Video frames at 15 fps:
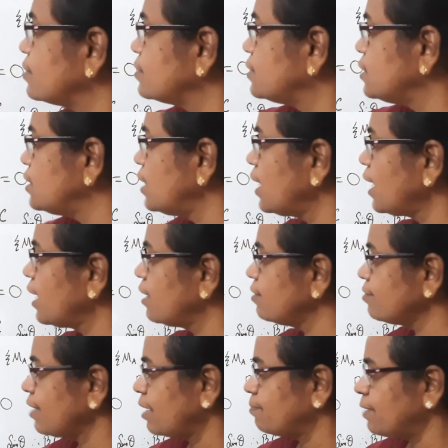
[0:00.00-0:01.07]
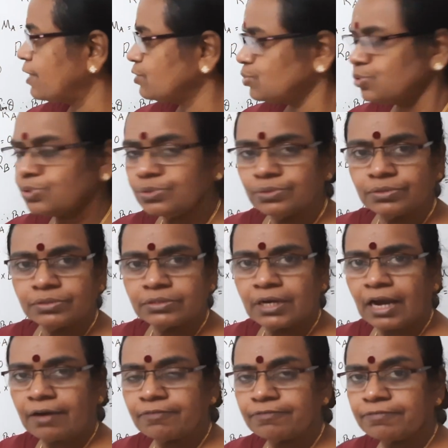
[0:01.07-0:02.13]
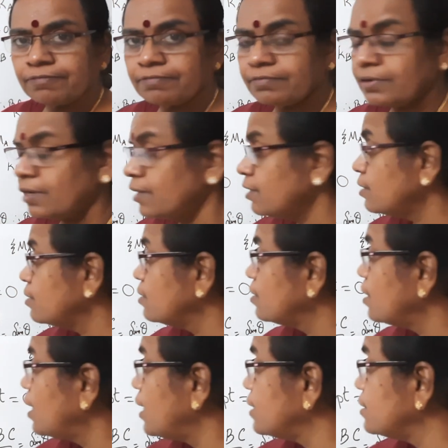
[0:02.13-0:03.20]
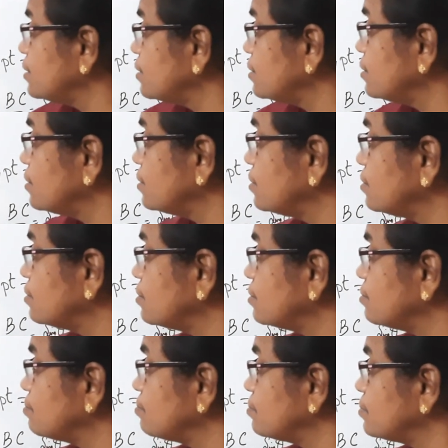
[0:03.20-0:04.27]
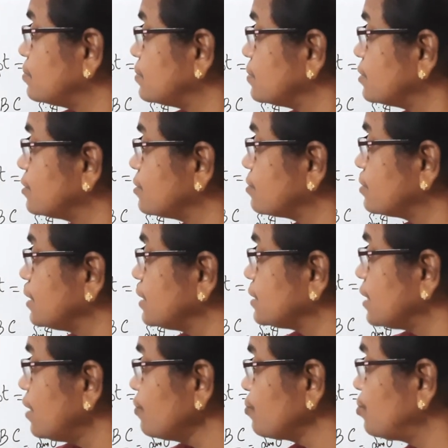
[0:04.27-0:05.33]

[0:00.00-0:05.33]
GA is L by 2, half. And this is theta.